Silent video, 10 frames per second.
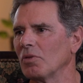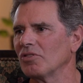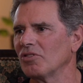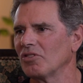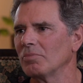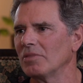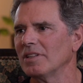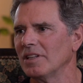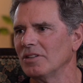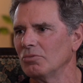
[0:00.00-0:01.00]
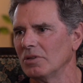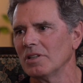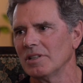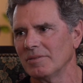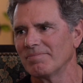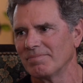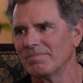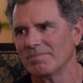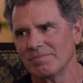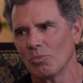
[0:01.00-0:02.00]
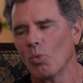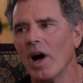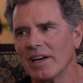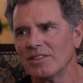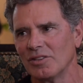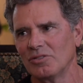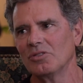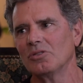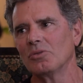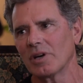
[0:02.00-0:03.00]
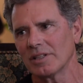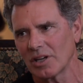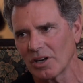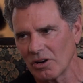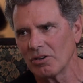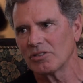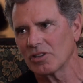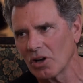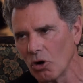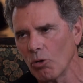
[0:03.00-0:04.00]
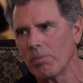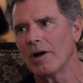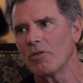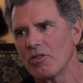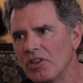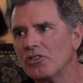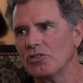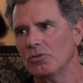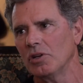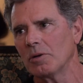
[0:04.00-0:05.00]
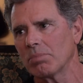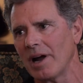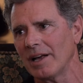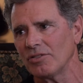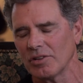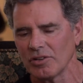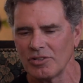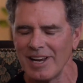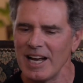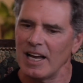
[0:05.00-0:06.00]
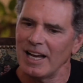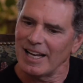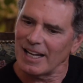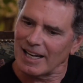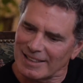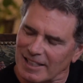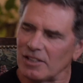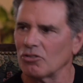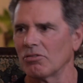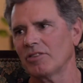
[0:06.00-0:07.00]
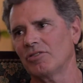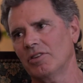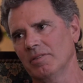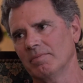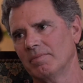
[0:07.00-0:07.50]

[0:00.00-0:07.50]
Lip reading: wasn't something that you really wanted to do or had the courage to go about this unique process. And I didn't trust it.